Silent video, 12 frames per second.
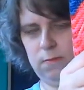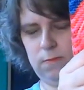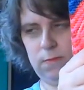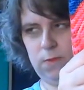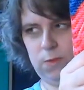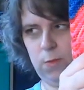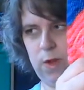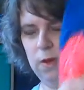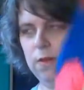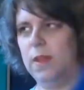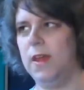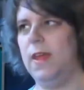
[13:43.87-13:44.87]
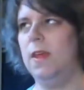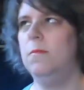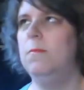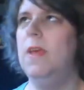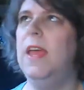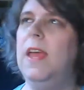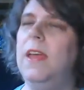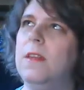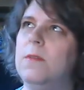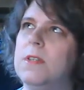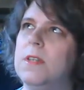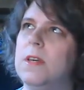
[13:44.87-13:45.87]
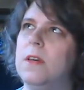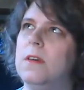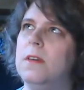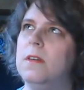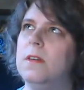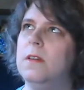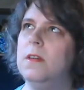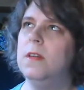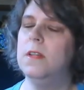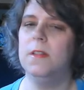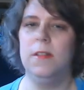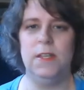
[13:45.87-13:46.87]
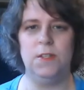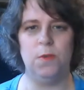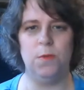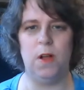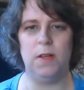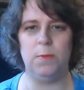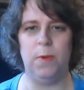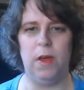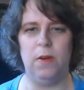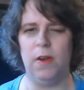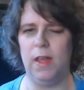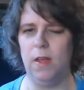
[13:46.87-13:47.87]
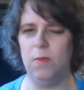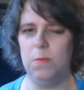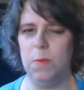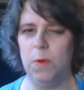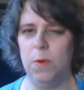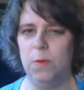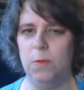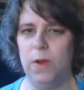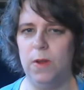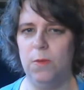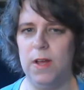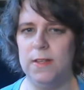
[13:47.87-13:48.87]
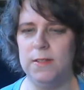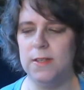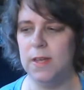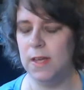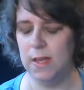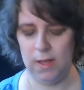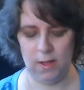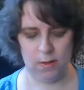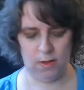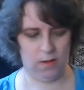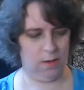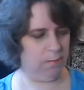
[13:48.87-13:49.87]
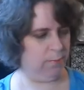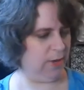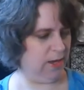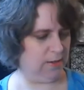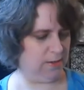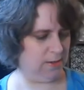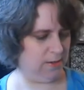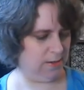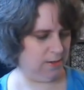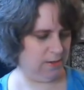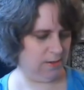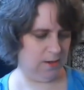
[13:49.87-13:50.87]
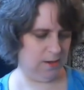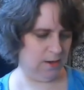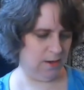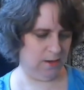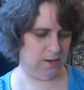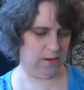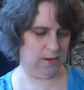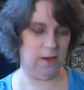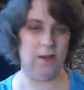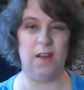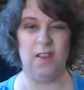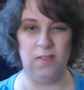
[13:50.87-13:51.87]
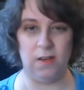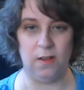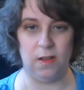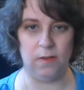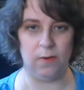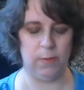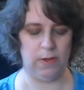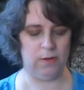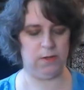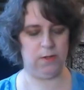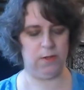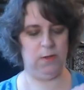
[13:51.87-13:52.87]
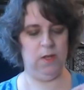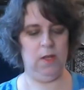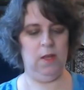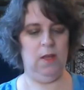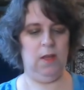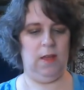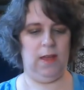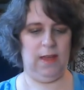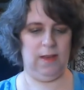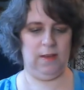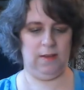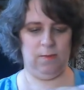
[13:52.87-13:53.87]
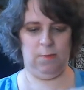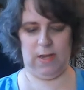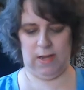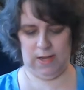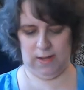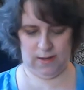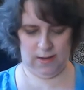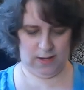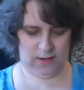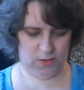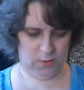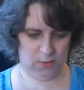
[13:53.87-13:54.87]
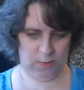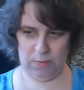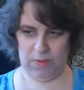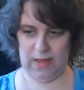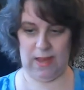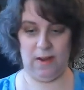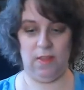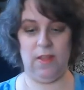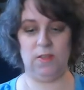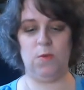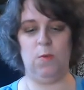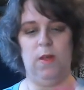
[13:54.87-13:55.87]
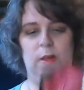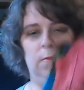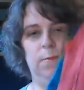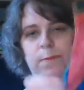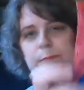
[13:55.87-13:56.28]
sweater that I had made. It was a Lisa Ross pattern. I can't remember what it was, but I've knit a lot of her patterns too. But I do remember that. This one,